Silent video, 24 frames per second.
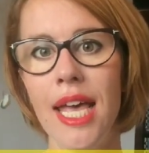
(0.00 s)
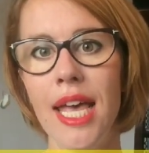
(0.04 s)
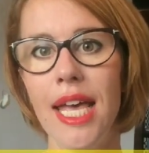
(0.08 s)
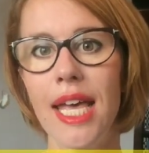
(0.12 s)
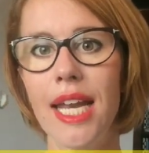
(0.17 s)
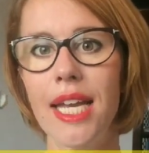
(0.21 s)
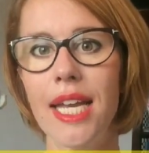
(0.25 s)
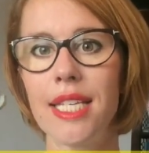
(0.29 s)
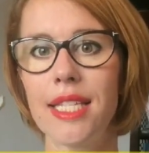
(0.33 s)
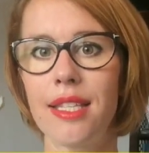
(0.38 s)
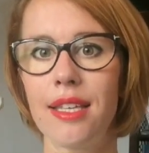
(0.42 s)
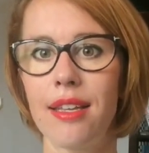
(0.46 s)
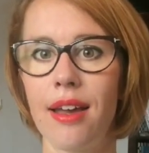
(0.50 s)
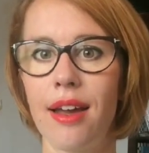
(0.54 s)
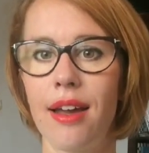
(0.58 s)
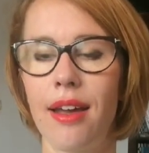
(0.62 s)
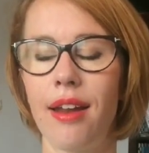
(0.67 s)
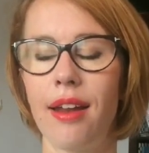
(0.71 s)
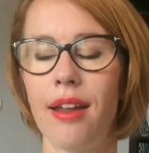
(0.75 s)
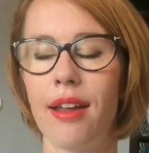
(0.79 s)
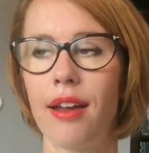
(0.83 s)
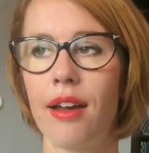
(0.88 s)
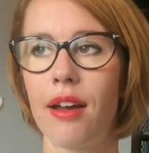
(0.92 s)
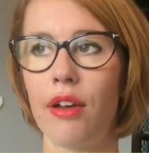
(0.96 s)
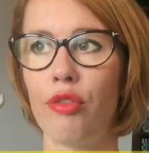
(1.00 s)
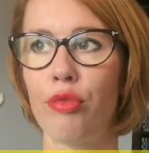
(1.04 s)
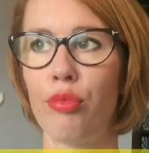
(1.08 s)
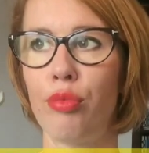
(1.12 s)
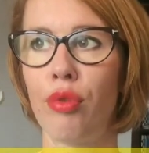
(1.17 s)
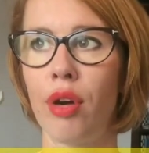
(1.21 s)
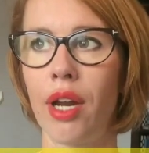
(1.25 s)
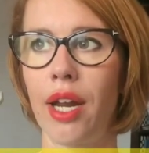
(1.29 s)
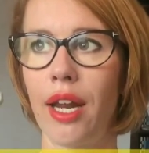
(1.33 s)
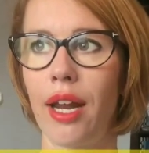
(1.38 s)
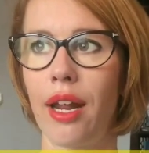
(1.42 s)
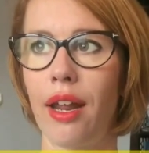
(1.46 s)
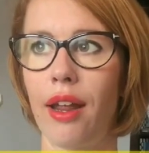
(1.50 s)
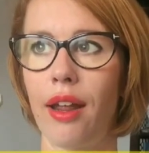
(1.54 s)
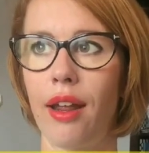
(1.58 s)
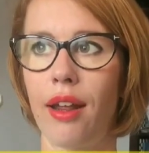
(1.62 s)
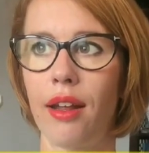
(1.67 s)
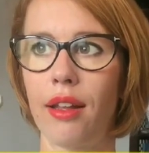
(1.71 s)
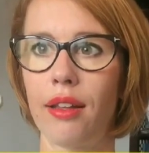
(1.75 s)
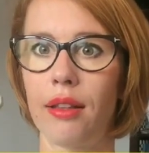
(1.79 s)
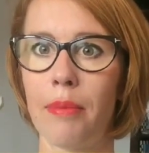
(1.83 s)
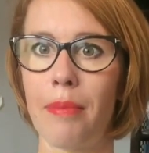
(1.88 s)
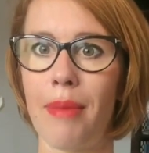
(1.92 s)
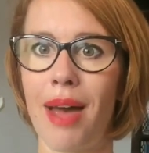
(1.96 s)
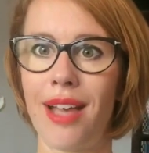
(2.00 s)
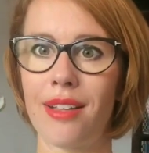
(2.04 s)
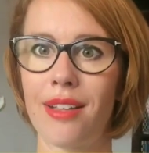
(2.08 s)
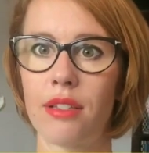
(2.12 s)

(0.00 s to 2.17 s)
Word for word: it is the idea of bringing the